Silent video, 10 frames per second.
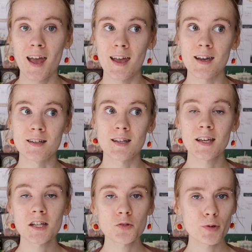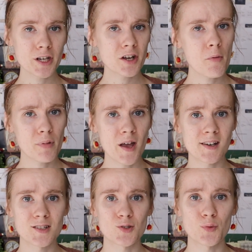and it gets pretty
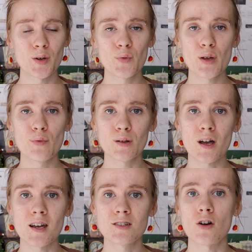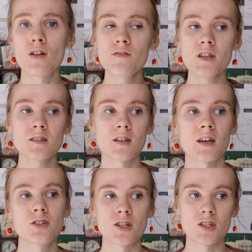complex when we realize all of these
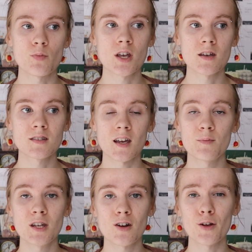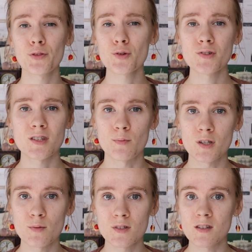connections because, I mean, aren't those
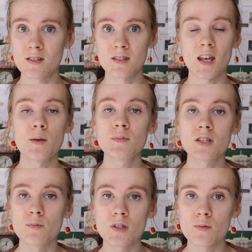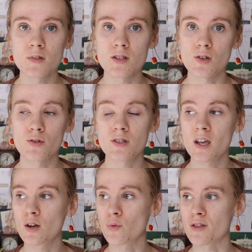symptoms the same symptoms
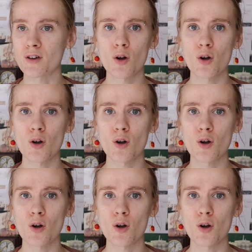associated with a